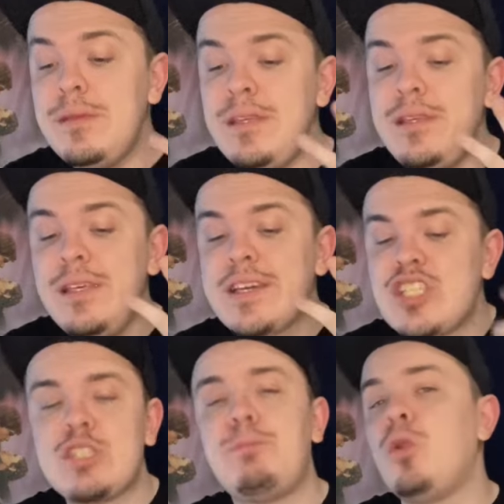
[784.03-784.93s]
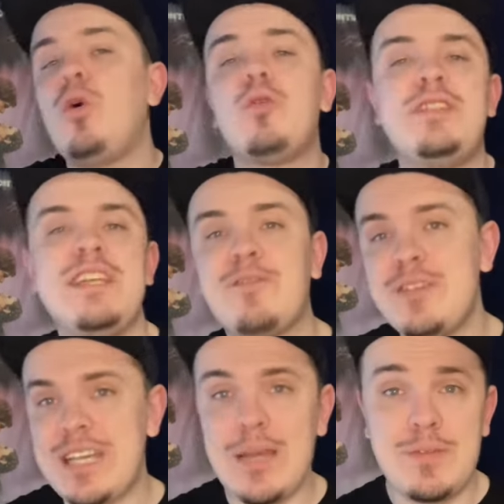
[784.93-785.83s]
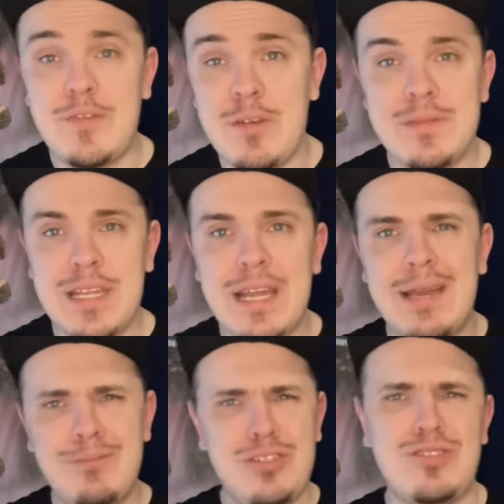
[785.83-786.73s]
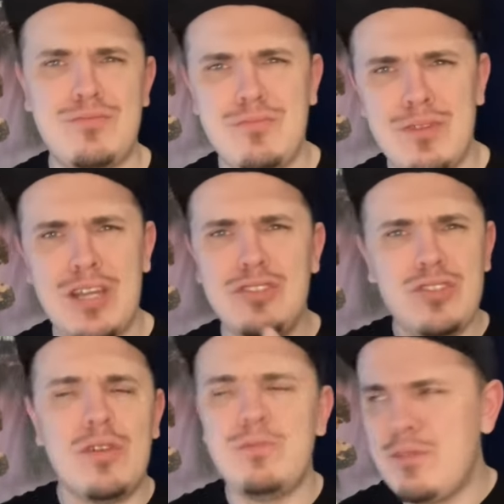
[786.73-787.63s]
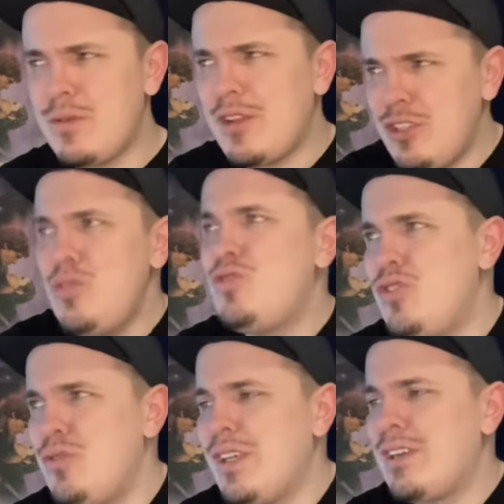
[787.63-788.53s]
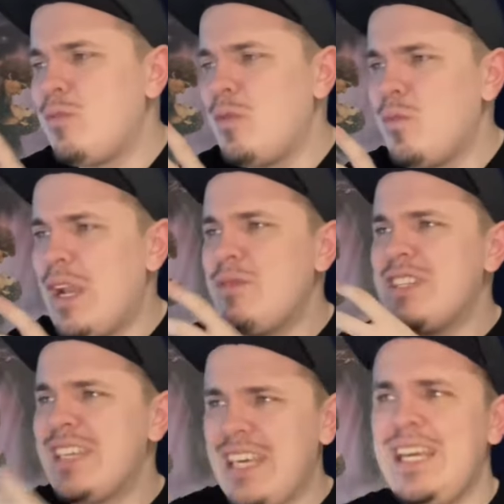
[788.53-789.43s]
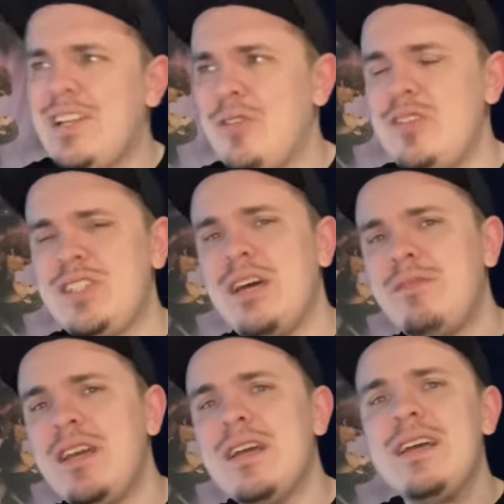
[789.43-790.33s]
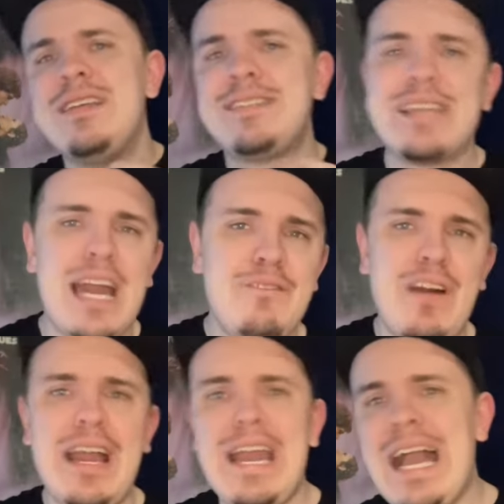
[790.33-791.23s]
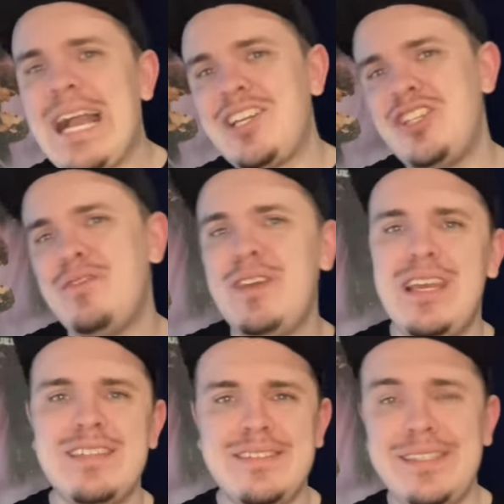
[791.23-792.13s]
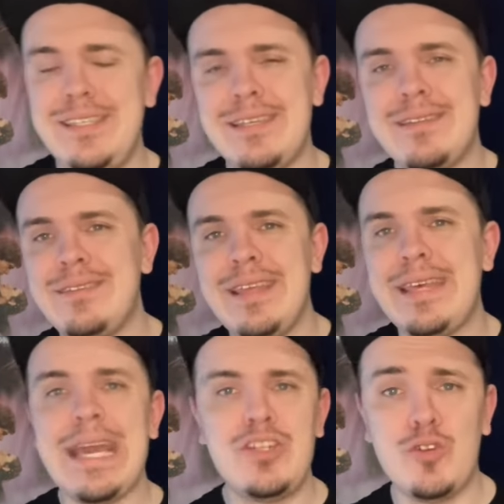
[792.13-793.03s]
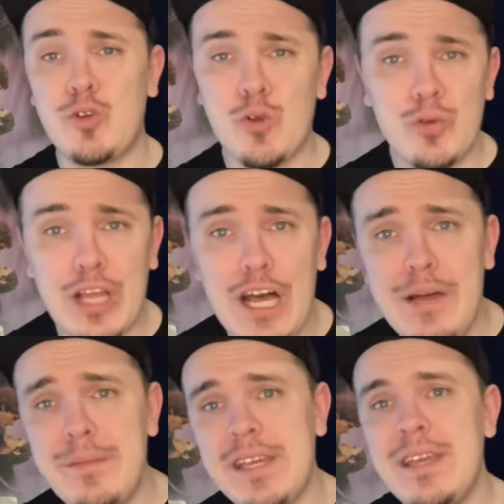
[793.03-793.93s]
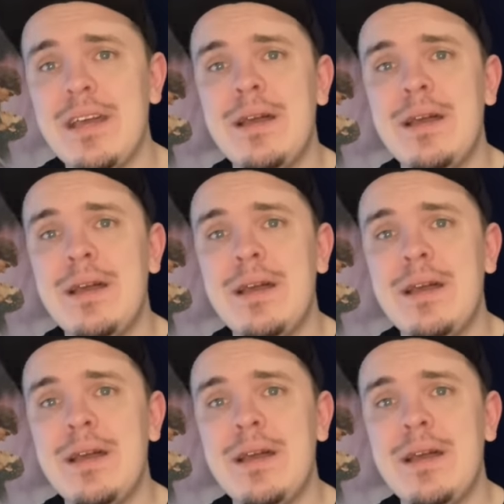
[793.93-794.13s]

me explore different types of films that I'm just not uh, not used to. Like when I was a kid, I always loved sci-fi, action, fantasy, and the occasional crude comedy.